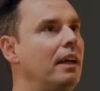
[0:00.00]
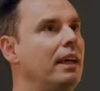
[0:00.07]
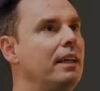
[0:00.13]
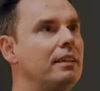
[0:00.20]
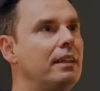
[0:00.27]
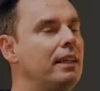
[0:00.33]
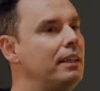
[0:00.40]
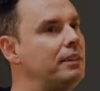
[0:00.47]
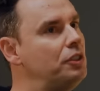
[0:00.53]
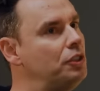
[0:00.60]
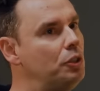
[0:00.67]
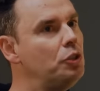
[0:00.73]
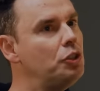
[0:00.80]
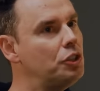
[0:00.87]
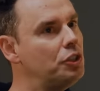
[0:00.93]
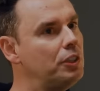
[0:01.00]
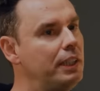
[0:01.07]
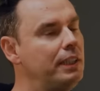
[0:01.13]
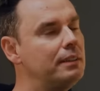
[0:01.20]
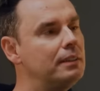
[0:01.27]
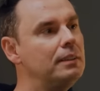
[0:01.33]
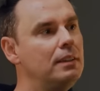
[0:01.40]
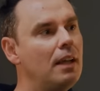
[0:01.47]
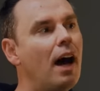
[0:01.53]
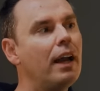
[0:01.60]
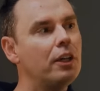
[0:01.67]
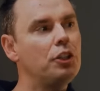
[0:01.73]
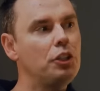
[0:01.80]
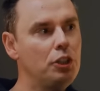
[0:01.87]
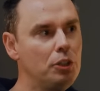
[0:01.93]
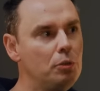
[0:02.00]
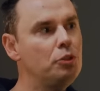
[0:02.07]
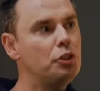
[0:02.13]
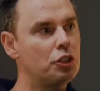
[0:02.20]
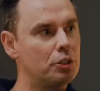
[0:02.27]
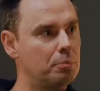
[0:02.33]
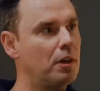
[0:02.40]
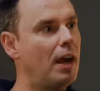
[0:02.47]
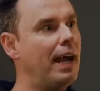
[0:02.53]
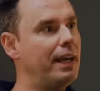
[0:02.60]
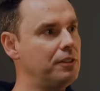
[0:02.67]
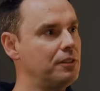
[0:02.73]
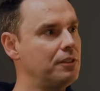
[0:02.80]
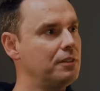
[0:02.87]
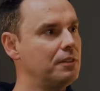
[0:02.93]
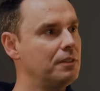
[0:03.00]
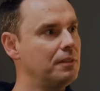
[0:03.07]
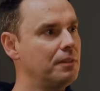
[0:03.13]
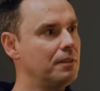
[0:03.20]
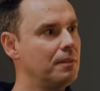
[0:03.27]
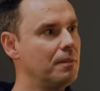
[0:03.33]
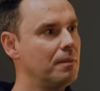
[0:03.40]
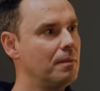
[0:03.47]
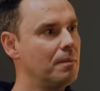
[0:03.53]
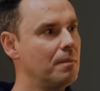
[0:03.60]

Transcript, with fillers: it's usually not a huge surprise. Right.